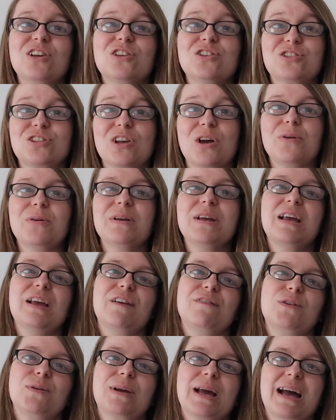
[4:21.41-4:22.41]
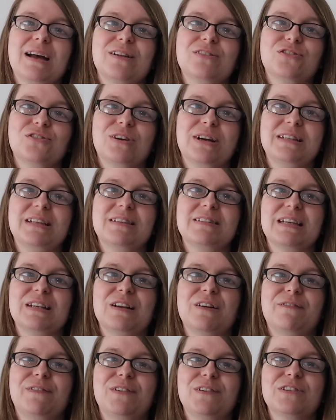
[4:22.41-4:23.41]
So if you can train this
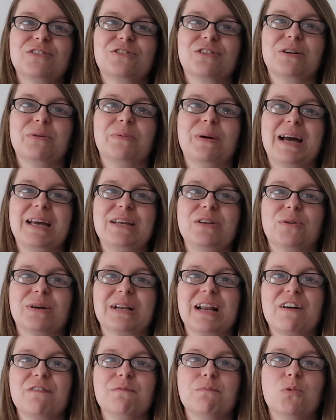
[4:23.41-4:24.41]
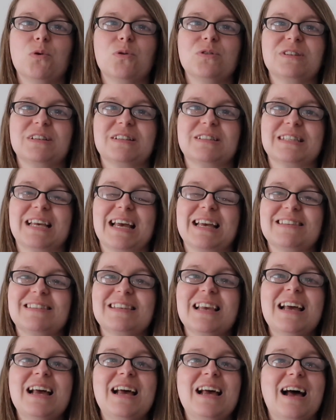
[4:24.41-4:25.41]
in a voluntary way, you're going to have more success,
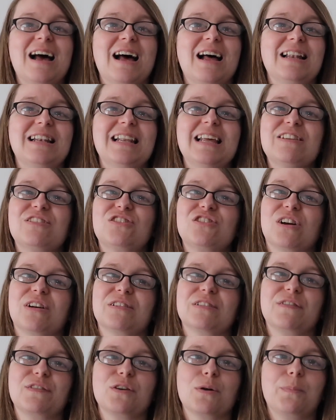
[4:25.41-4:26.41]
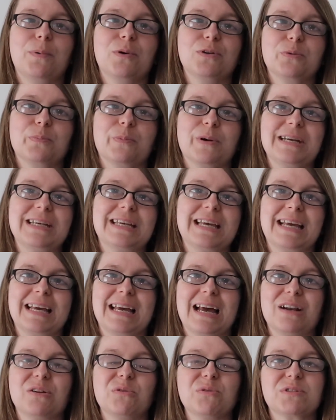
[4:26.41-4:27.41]
less chance of your bond breaking,
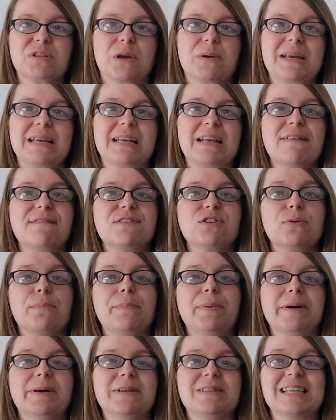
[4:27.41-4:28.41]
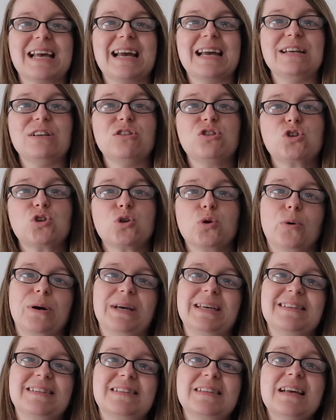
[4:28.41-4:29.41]
and also it gives your birds a
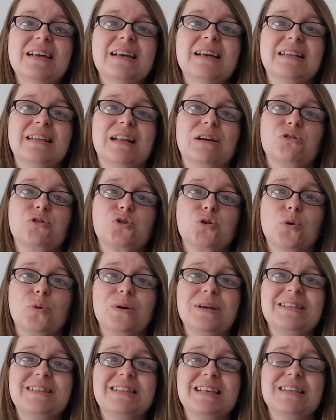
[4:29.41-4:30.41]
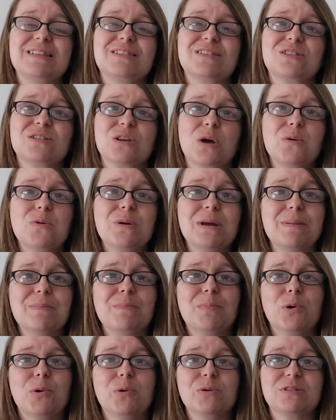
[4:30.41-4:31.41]
choice. Now, choice is so
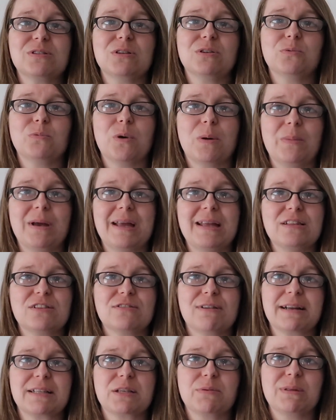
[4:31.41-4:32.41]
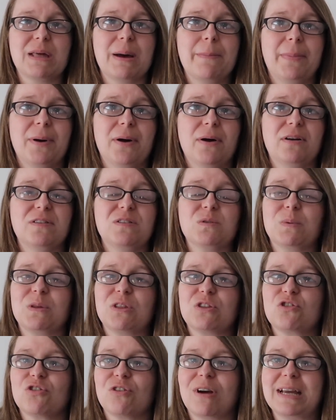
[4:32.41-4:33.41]
important when we're interacting with our birds,
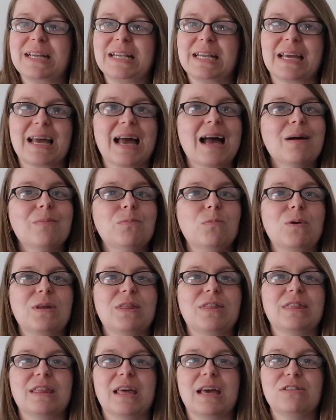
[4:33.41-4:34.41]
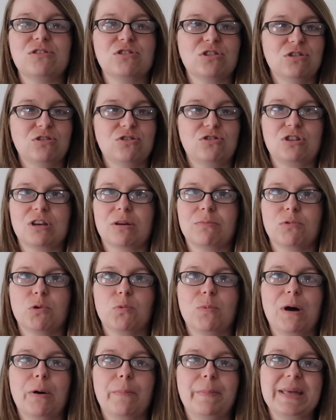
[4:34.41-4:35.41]
with training and with their just general
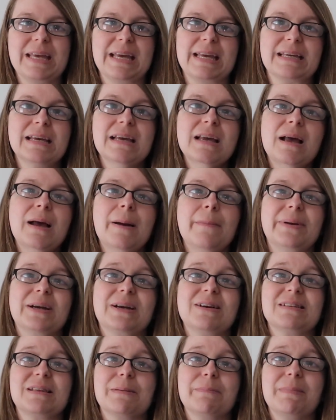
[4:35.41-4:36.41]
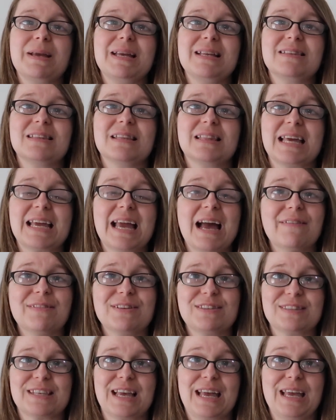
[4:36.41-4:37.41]
well-being, because it means that they have
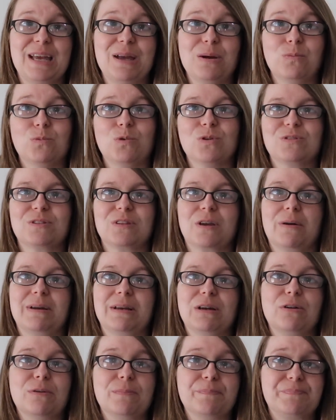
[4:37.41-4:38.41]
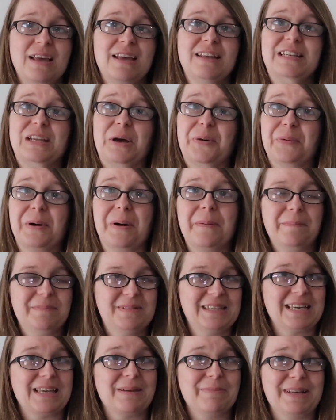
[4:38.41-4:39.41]
a say in what's going on. Now, while
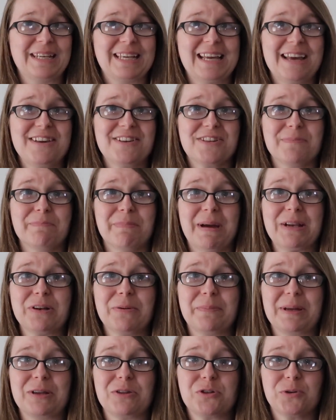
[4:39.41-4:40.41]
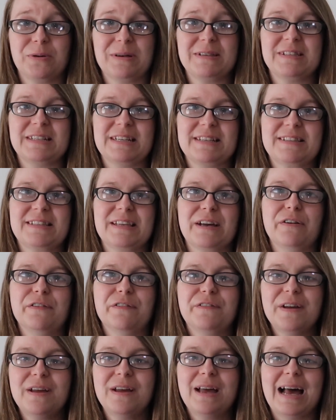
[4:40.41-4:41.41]
taking medication may not be a choice in
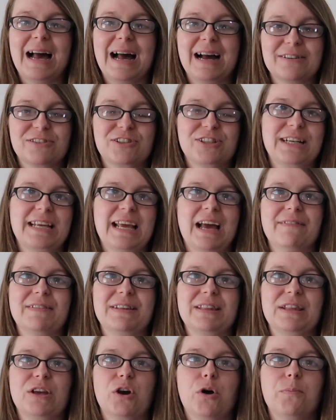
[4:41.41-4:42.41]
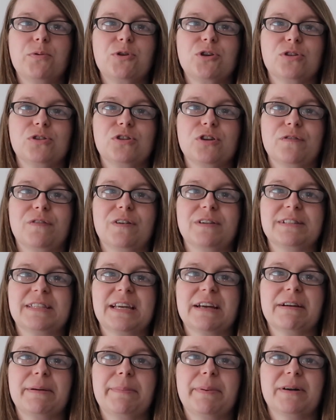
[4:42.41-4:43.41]
itself, actually having the option to
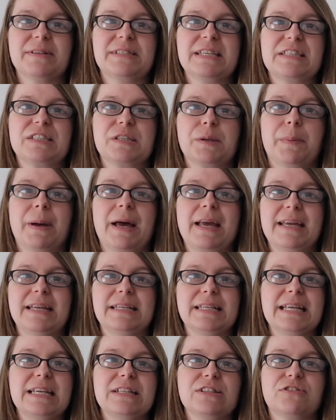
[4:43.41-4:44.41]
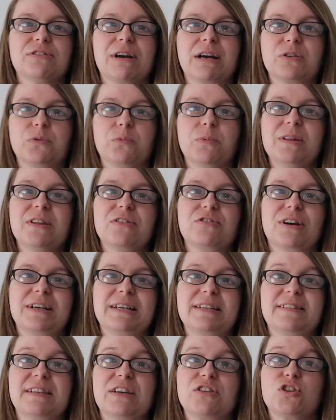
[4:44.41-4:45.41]
voluntarily participate and interact with a
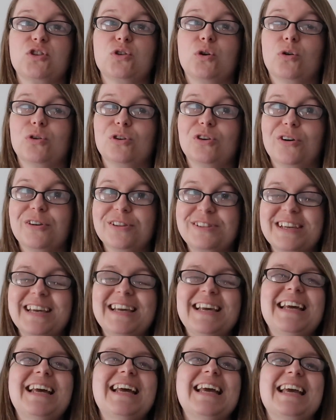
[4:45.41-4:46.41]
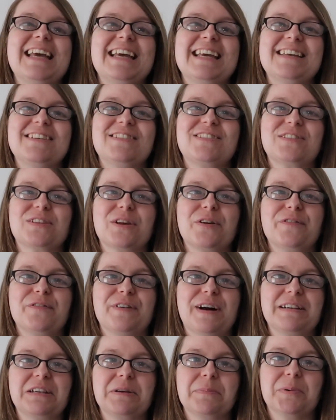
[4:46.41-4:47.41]
training session or not is so
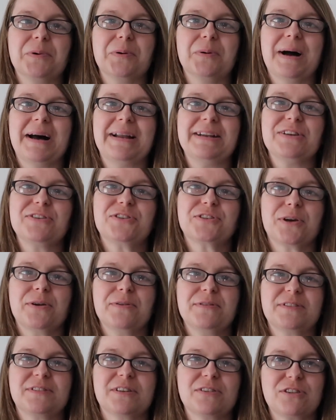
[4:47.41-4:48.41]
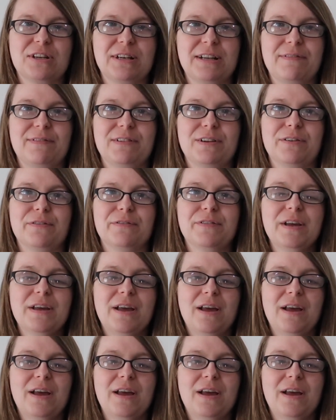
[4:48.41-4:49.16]
valuable, and it shows such a level of